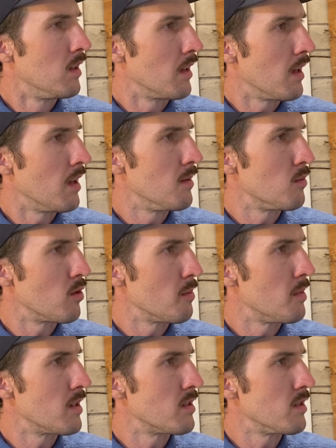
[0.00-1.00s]
Again, more
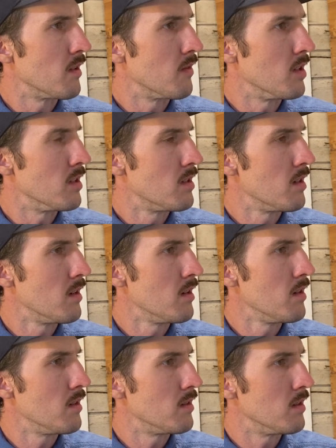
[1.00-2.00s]
pictures of the
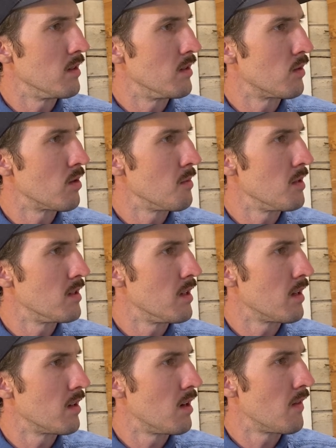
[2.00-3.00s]
interior. You can see the door being
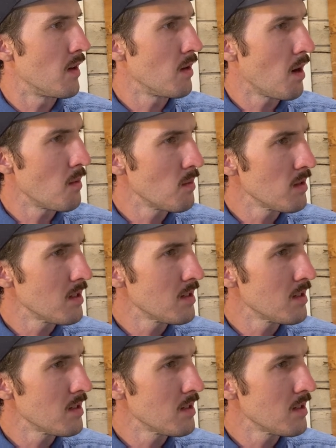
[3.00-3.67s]
taken off. I, I really